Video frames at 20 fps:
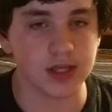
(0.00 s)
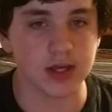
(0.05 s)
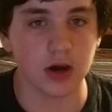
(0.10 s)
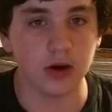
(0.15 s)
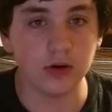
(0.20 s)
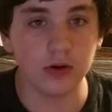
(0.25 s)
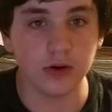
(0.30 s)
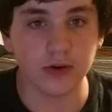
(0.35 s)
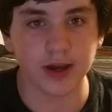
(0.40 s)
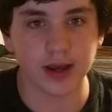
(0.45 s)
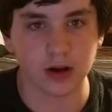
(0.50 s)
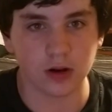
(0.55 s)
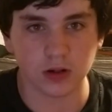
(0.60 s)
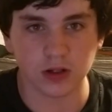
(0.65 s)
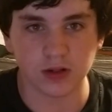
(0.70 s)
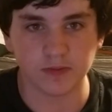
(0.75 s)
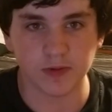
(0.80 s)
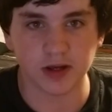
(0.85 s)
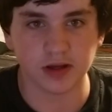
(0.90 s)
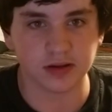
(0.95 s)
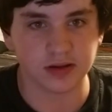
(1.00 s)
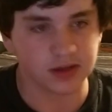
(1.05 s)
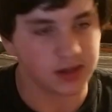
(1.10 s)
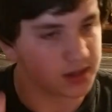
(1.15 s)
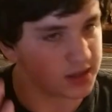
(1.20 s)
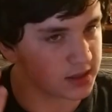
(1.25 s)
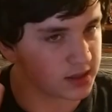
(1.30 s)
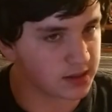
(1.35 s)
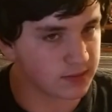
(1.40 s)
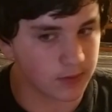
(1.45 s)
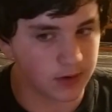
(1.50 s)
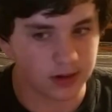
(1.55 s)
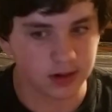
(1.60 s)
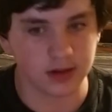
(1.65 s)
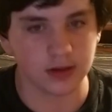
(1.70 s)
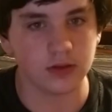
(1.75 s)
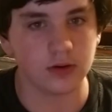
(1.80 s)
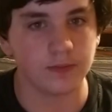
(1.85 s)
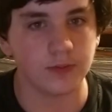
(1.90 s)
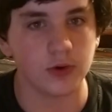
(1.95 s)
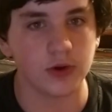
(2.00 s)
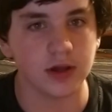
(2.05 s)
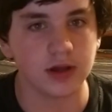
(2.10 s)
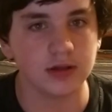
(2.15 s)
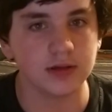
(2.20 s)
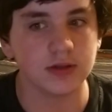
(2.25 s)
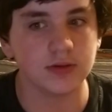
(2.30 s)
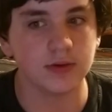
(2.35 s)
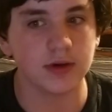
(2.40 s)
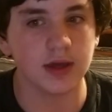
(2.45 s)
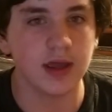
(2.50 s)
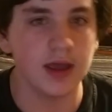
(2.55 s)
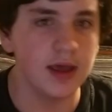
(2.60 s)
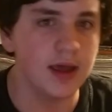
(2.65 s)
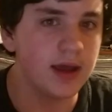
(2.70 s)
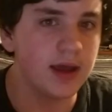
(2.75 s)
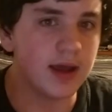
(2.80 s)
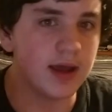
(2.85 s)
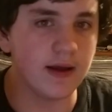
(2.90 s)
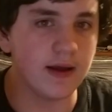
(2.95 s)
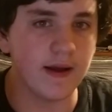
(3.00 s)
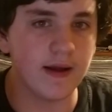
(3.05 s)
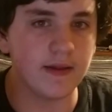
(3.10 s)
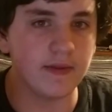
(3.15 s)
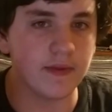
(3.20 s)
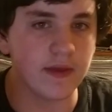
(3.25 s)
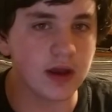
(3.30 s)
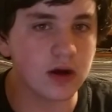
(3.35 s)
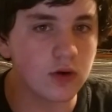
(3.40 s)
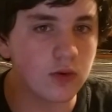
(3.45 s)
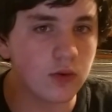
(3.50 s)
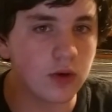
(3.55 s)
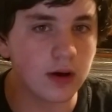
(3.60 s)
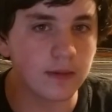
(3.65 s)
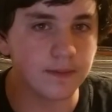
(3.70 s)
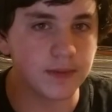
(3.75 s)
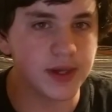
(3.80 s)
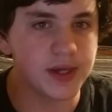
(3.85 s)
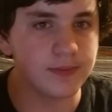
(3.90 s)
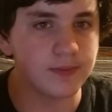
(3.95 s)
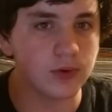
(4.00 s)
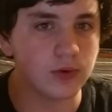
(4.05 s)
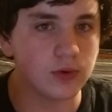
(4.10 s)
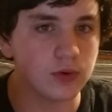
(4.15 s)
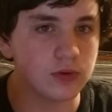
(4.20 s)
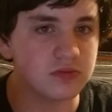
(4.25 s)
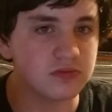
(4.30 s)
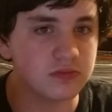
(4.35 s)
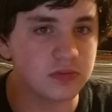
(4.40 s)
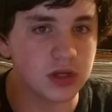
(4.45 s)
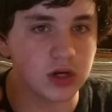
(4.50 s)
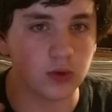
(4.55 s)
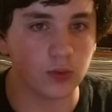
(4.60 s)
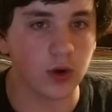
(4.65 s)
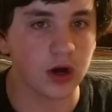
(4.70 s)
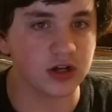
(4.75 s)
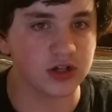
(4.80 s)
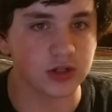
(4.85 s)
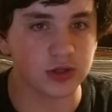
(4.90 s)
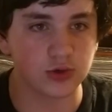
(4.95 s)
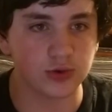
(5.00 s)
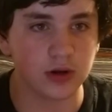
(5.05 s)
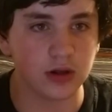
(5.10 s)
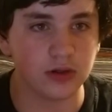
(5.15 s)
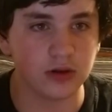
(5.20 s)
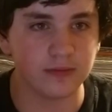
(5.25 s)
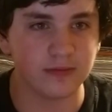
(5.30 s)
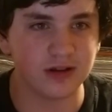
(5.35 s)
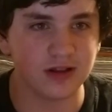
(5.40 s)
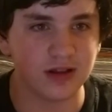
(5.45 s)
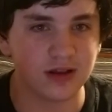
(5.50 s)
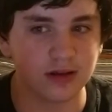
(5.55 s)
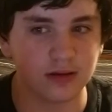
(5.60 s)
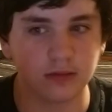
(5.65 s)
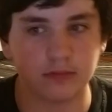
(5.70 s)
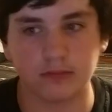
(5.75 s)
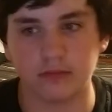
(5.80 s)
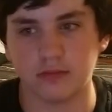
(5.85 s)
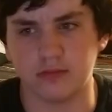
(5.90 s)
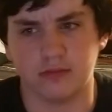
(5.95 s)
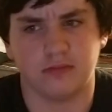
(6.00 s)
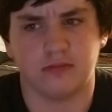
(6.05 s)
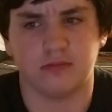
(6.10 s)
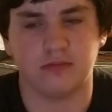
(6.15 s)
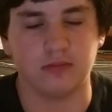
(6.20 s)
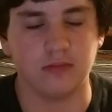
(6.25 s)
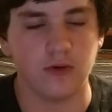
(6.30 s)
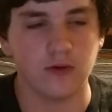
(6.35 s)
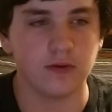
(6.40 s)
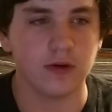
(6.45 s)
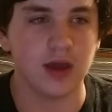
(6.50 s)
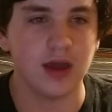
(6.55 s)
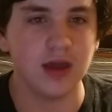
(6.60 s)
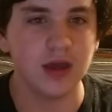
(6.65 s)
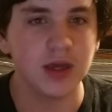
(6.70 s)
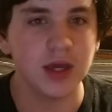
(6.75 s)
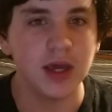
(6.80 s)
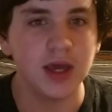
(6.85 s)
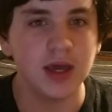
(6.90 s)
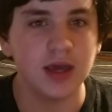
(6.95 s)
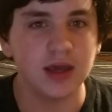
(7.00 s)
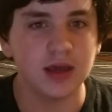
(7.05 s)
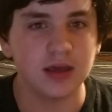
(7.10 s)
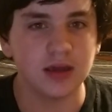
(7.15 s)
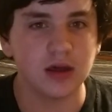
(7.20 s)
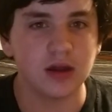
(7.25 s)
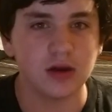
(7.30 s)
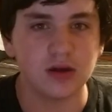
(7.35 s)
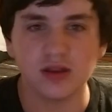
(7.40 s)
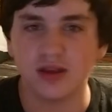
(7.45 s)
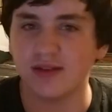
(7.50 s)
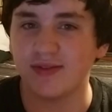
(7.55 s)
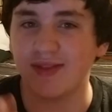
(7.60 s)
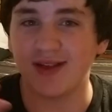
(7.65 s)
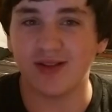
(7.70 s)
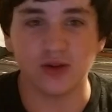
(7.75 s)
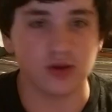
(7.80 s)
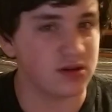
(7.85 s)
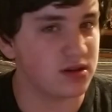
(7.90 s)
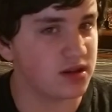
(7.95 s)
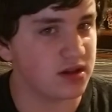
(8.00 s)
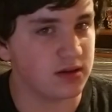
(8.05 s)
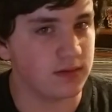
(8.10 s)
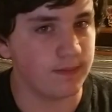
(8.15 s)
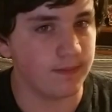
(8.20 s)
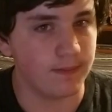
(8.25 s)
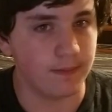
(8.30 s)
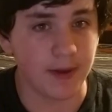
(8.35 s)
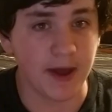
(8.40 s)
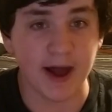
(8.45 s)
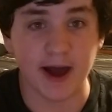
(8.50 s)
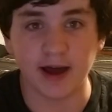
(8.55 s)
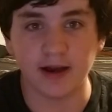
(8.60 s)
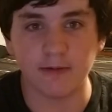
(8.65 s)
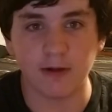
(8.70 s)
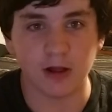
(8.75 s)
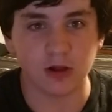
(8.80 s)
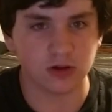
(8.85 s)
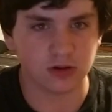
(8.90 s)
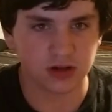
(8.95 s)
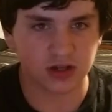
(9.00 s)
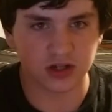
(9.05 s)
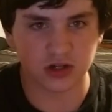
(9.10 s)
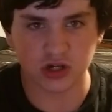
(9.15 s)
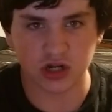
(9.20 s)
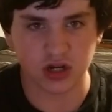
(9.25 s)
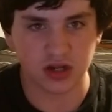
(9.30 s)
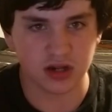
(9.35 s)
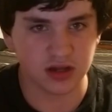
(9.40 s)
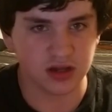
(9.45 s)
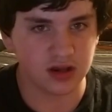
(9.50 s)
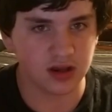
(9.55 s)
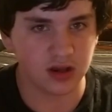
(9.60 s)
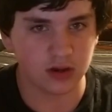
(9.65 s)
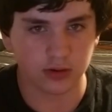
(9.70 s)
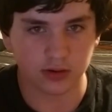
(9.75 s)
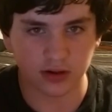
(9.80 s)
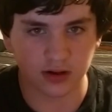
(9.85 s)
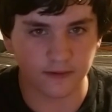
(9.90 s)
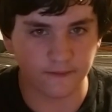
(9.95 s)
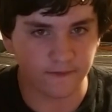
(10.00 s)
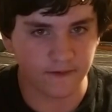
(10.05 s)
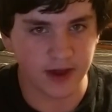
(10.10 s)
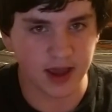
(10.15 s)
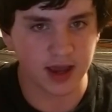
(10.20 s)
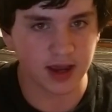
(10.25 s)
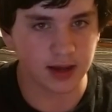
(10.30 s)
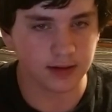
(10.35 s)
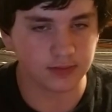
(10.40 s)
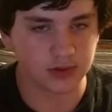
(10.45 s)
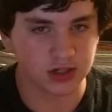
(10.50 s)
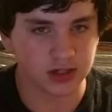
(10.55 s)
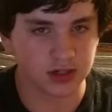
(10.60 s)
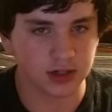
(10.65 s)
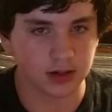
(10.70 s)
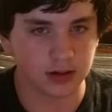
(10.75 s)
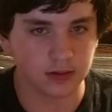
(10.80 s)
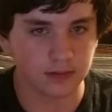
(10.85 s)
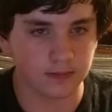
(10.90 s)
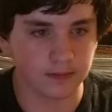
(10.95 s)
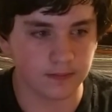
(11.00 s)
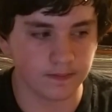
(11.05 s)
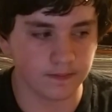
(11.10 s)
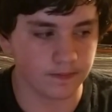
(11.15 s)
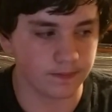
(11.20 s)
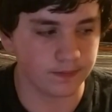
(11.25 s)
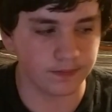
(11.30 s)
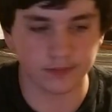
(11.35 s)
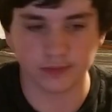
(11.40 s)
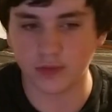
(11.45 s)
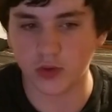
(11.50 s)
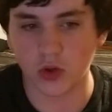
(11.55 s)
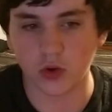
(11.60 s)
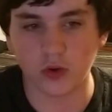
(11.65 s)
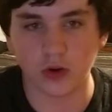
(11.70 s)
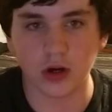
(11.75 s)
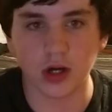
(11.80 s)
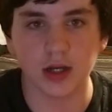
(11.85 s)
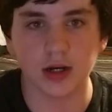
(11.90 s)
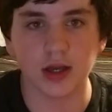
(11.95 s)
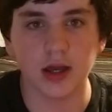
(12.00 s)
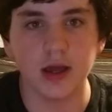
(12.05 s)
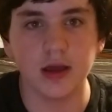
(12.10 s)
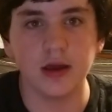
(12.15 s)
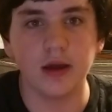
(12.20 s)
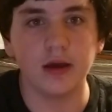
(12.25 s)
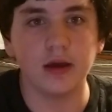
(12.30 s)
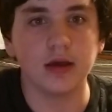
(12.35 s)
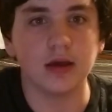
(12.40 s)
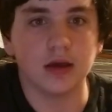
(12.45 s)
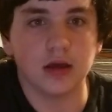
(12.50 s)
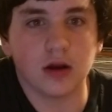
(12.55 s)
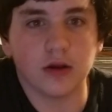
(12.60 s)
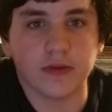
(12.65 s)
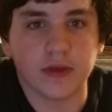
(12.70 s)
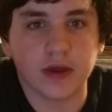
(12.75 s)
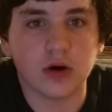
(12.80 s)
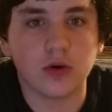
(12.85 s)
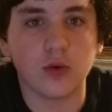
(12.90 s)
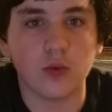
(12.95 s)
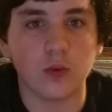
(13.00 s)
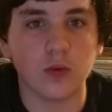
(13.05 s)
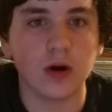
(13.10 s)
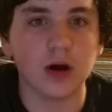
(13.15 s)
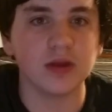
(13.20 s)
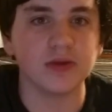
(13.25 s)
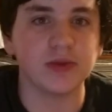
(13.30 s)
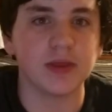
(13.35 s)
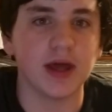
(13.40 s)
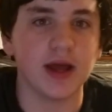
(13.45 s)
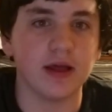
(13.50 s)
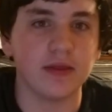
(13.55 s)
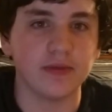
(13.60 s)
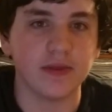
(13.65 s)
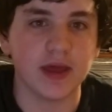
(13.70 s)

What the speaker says: Toho cares because this is money they're putting into it, and they don't want people, you know, watching the trailer and be like, okay, you know, like, that looks bad, that looks cheesy, that looks fake, I'm just gonna go on. You know, they don't want that.